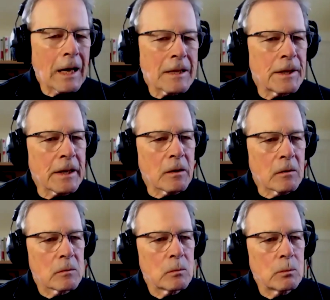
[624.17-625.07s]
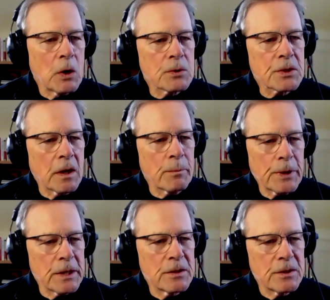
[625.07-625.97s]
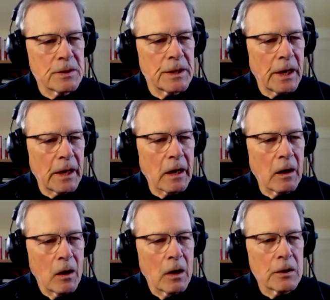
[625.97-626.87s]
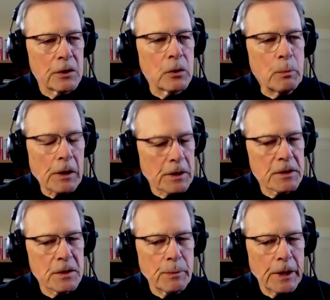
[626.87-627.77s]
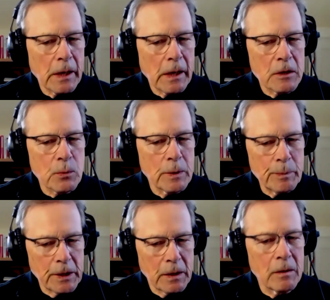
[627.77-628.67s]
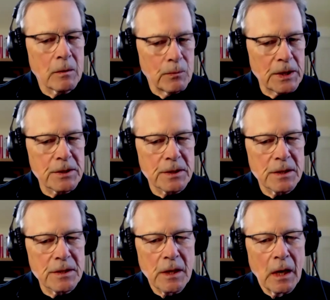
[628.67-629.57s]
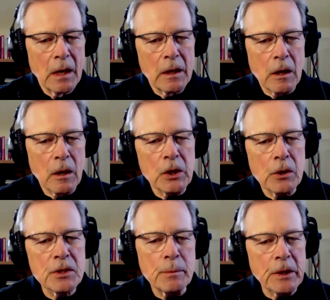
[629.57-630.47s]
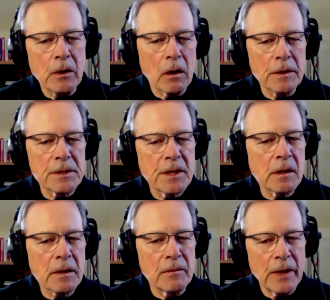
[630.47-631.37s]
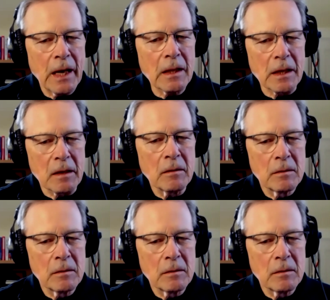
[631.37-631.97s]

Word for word: think most companies today do participate in H-1B mm visas. mm You know, it used to be called the Silicon Valley